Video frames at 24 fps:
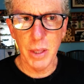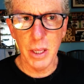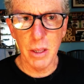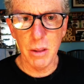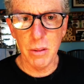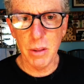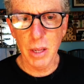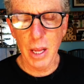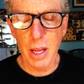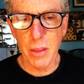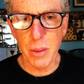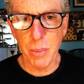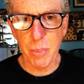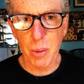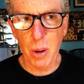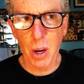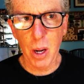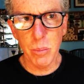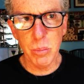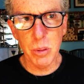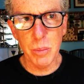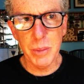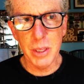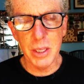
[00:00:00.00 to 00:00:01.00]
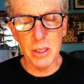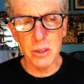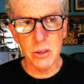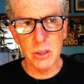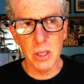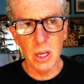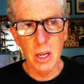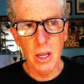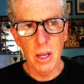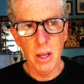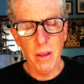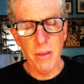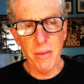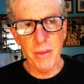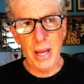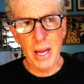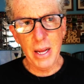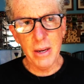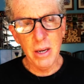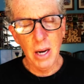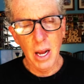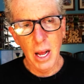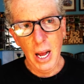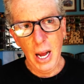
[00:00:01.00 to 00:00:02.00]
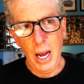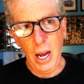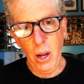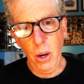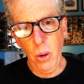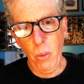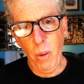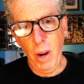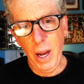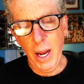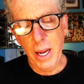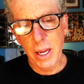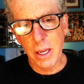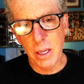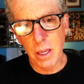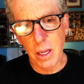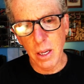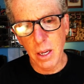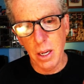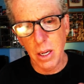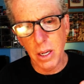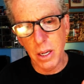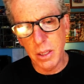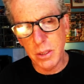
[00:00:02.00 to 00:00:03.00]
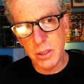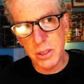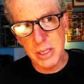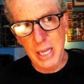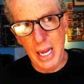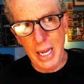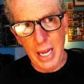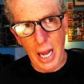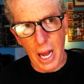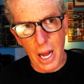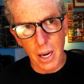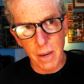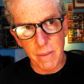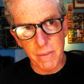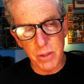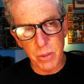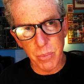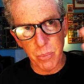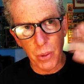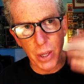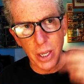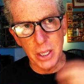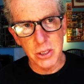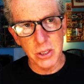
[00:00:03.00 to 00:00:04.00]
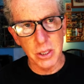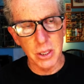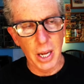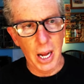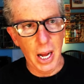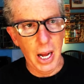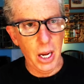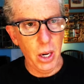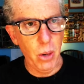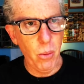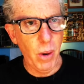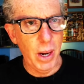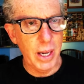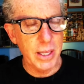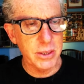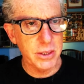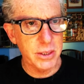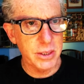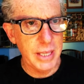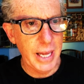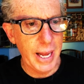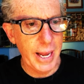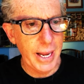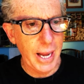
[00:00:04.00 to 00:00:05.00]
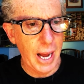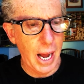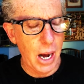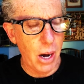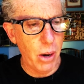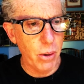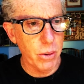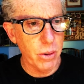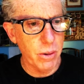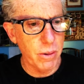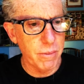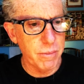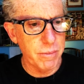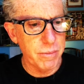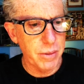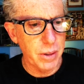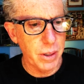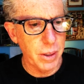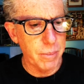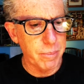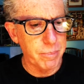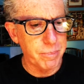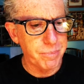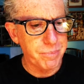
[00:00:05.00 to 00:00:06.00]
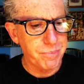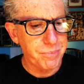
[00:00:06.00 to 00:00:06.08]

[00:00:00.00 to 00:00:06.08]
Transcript: And the problem is that how do I stay out of depression? How do I stay out of